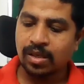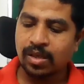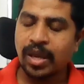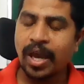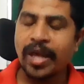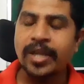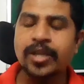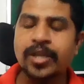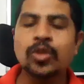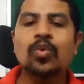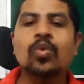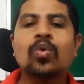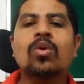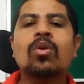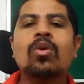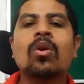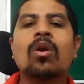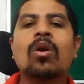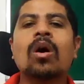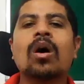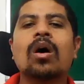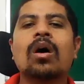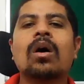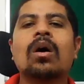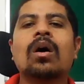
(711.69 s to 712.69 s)
Can you
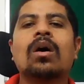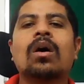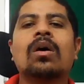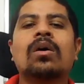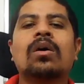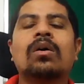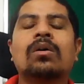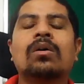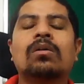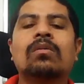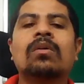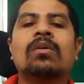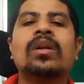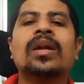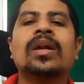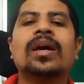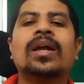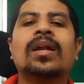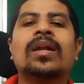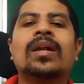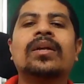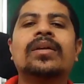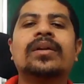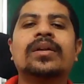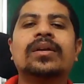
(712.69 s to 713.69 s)
draw one
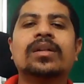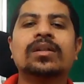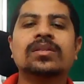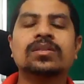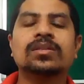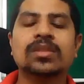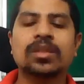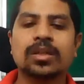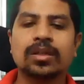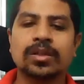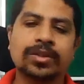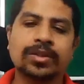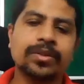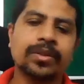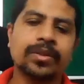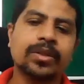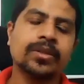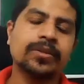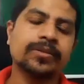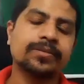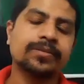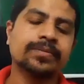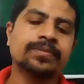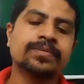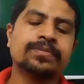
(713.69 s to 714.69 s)
electrical circuit
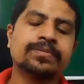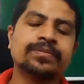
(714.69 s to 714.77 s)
